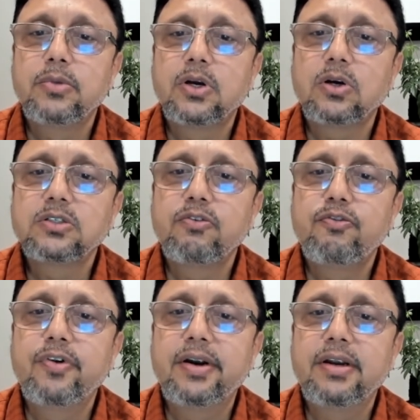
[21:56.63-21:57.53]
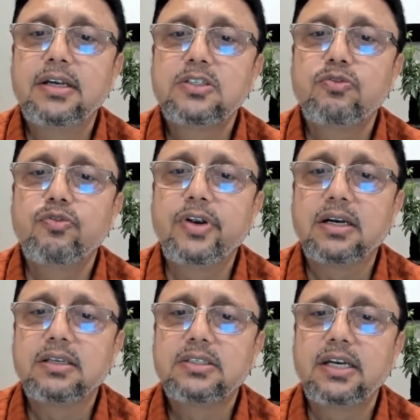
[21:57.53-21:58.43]
because of its
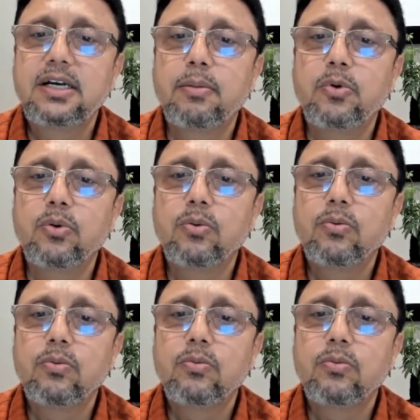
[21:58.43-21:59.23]
weight, say W.